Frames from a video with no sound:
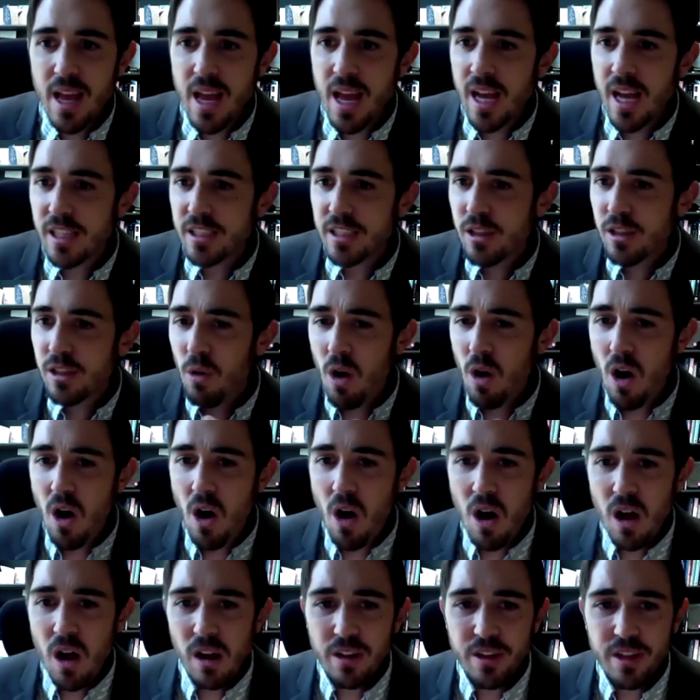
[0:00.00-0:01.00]
So,
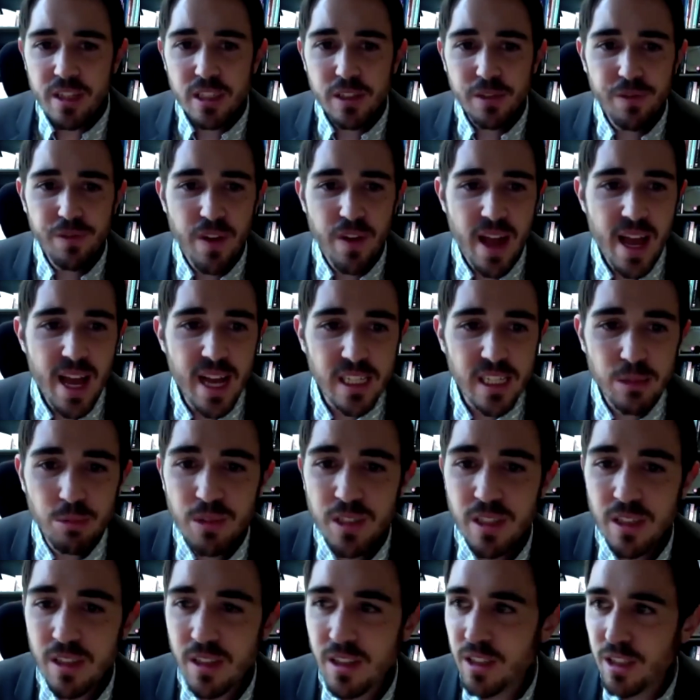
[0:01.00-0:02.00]
all these facts, when
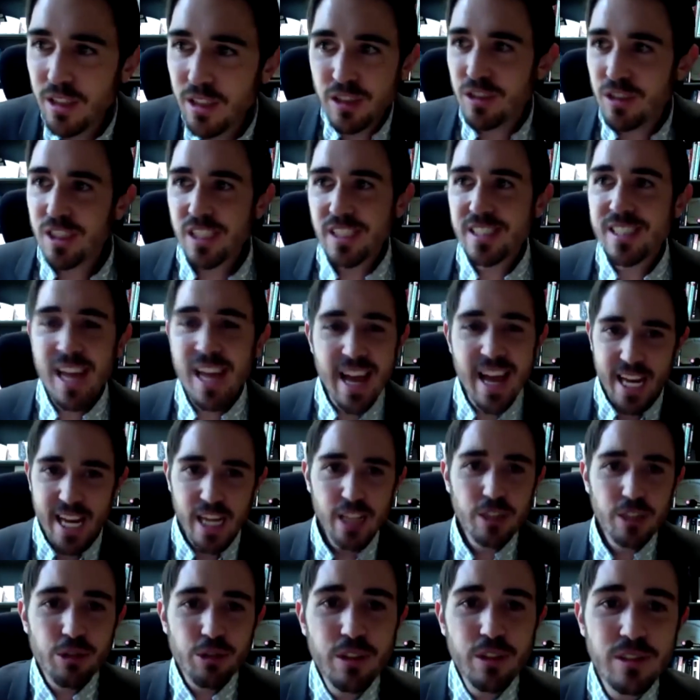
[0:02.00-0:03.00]
you, you just
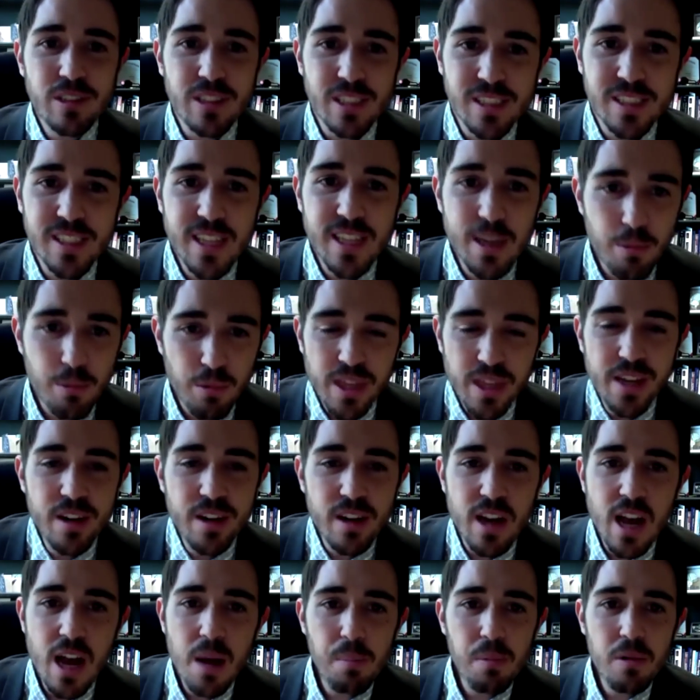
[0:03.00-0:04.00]
introduce to sleep within a
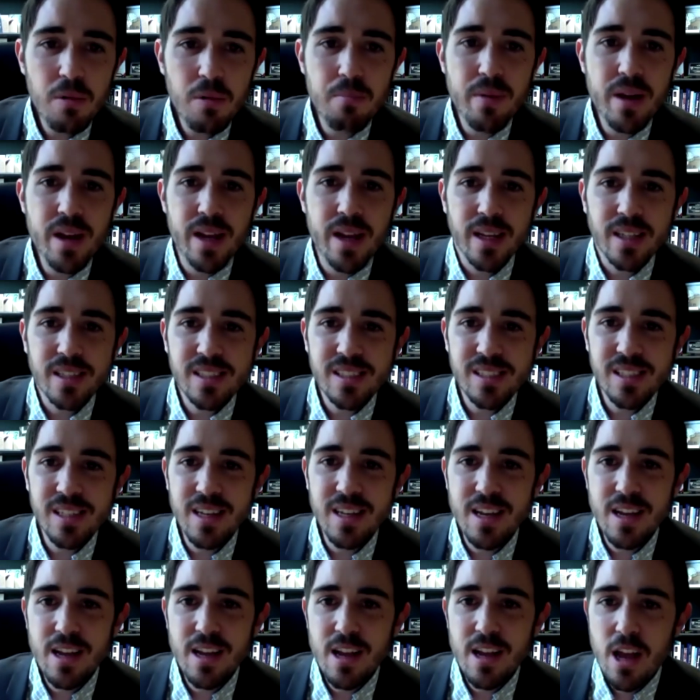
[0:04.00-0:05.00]
couple of minutes,
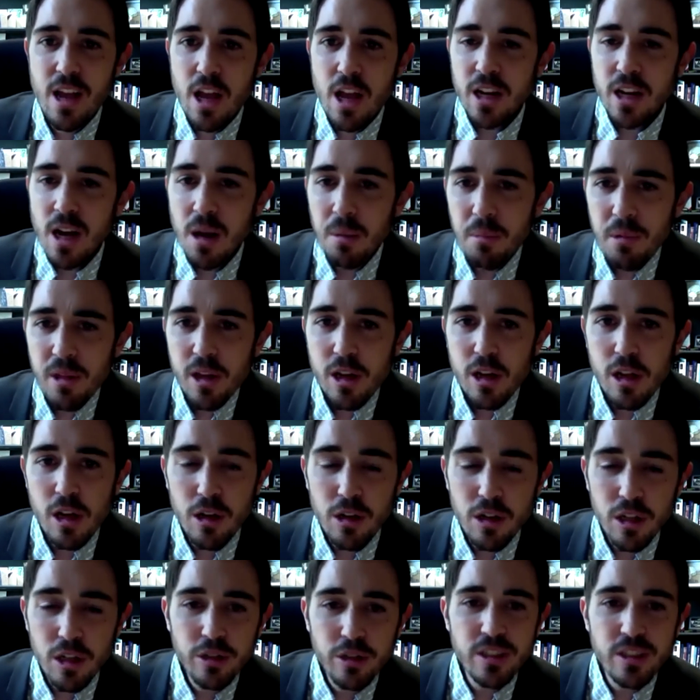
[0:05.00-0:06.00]
come to the
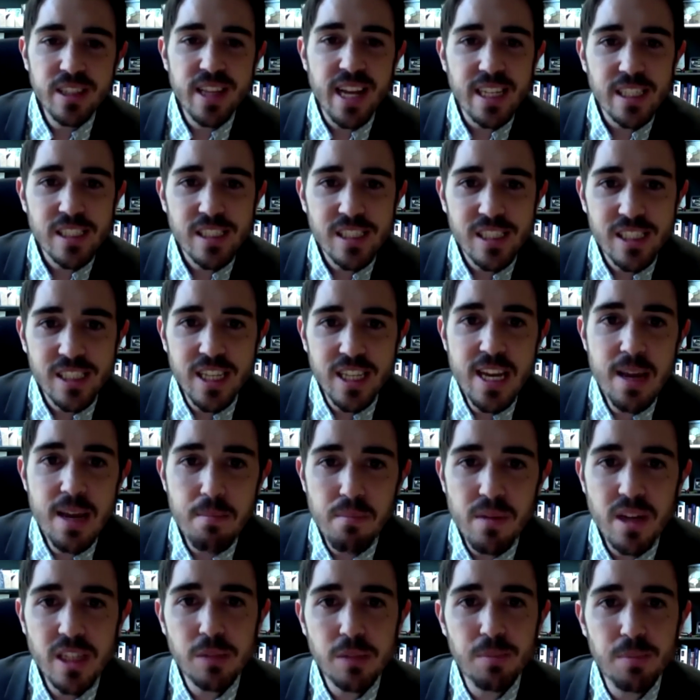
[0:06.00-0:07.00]
conclusion that sleep
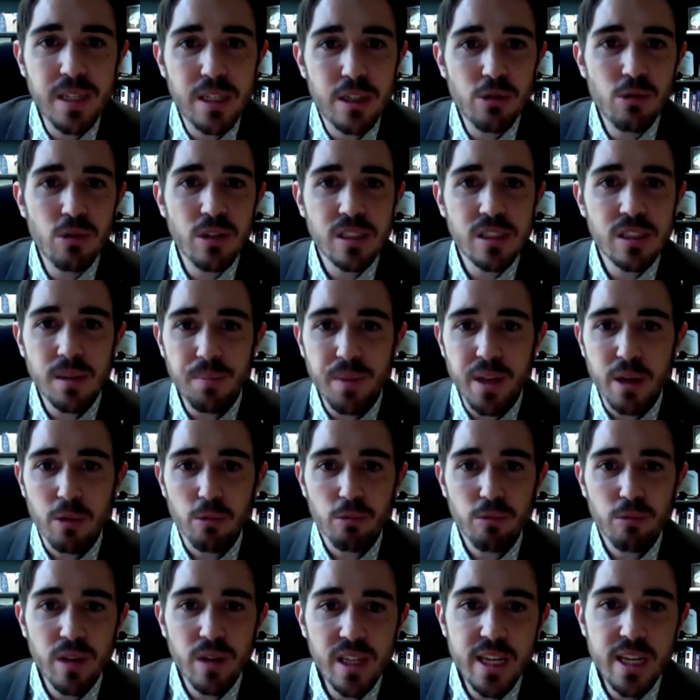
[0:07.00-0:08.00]
must be doing something
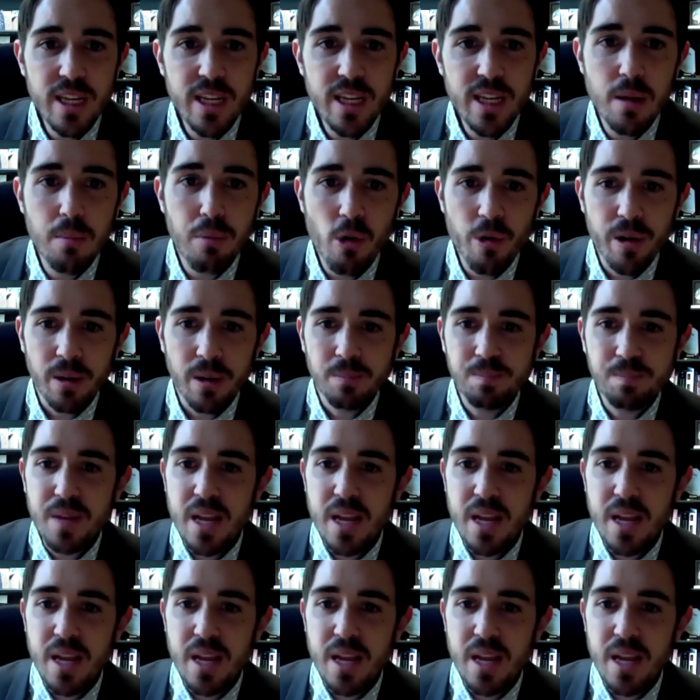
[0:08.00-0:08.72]
really important.